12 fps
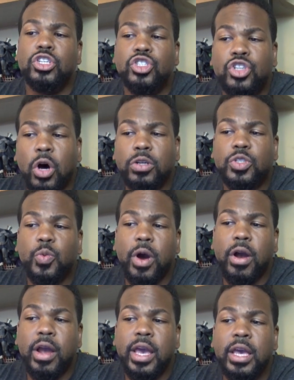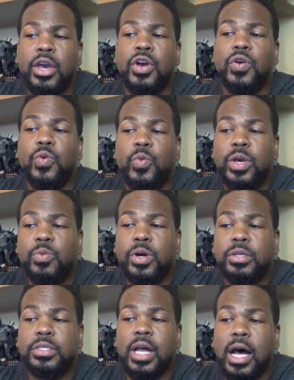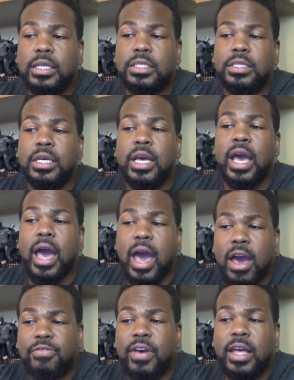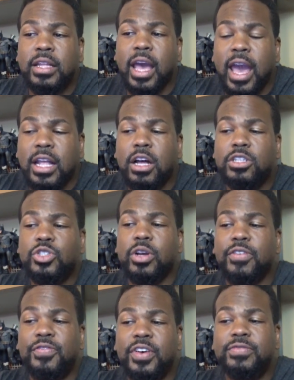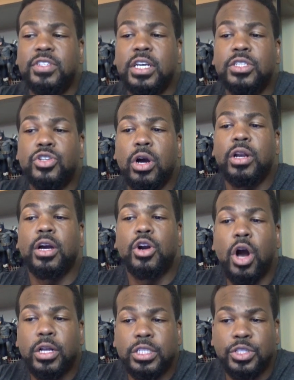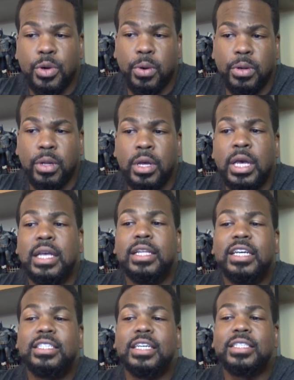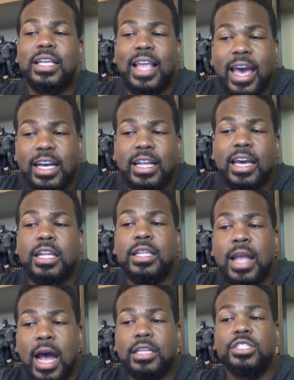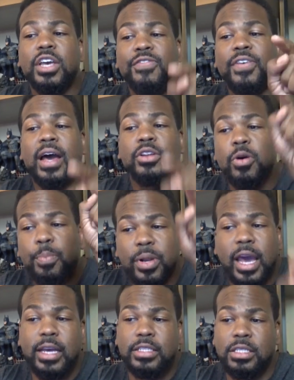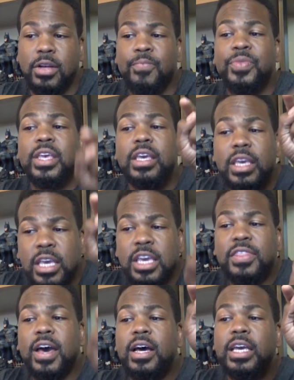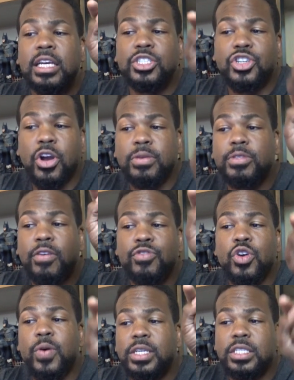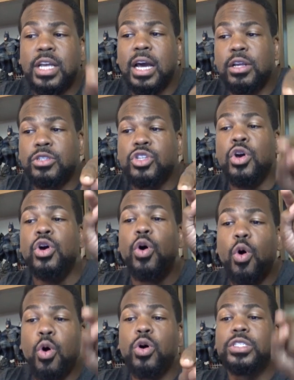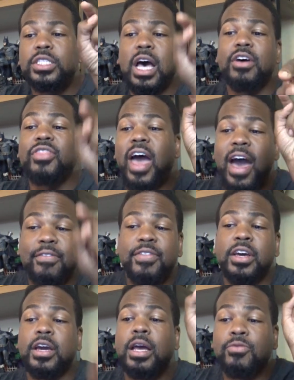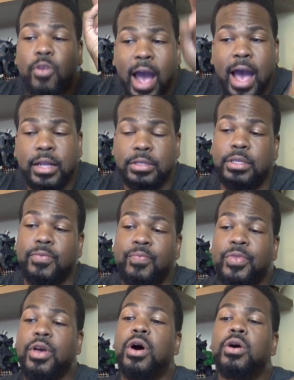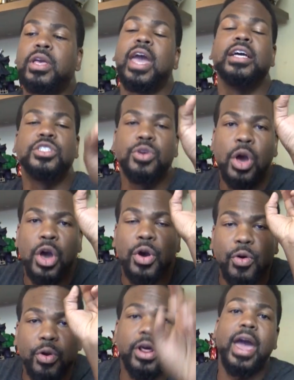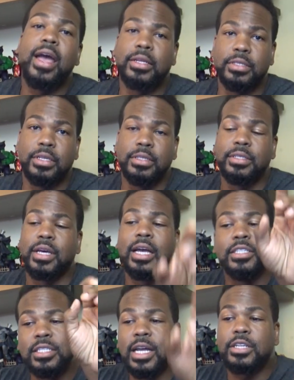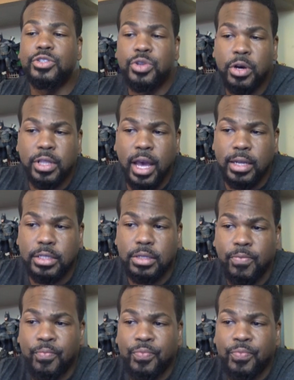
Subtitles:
Don't worry, we will not have an $815 console. This is likely not the final price, either in terms of US dollars or South African rand. Okay, it's rand. I did not know that.